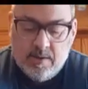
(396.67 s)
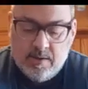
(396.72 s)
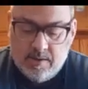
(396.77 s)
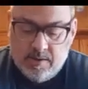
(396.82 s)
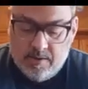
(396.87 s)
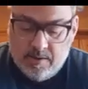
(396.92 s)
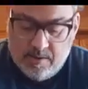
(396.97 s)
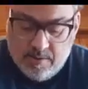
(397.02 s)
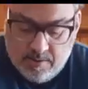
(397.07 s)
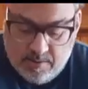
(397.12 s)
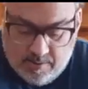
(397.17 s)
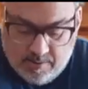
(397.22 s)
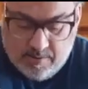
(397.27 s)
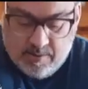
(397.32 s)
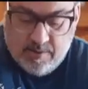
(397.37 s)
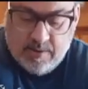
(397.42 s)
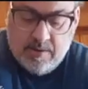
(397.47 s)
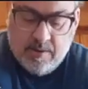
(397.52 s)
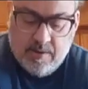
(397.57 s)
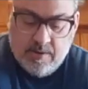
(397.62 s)

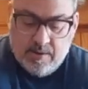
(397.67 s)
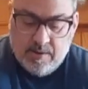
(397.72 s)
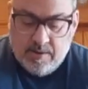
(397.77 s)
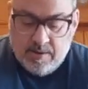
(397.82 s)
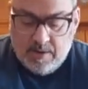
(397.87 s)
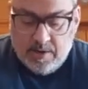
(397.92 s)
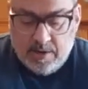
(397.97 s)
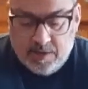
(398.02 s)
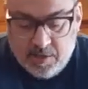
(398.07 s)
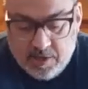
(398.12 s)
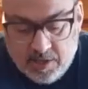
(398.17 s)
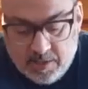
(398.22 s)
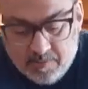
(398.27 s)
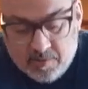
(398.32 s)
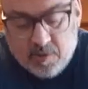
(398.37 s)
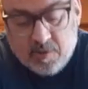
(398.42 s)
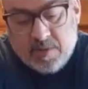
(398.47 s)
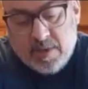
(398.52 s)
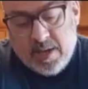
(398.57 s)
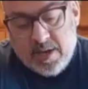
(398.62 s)
And just keep
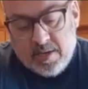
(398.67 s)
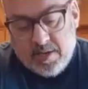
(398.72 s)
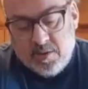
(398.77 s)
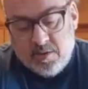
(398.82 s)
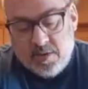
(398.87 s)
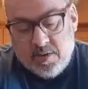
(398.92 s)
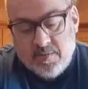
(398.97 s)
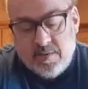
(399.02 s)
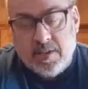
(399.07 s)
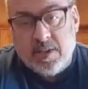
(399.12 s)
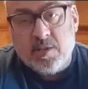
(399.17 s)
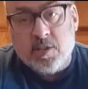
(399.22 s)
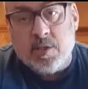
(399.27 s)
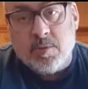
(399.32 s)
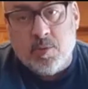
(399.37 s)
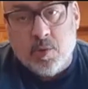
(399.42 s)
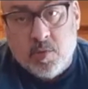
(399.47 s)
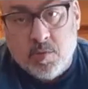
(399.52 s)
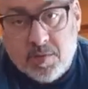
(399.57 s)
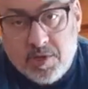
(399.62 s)
doing that until you have a nice
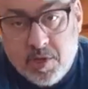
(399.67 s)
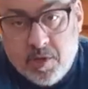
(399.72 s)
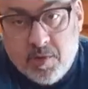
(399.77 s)
smooth dough.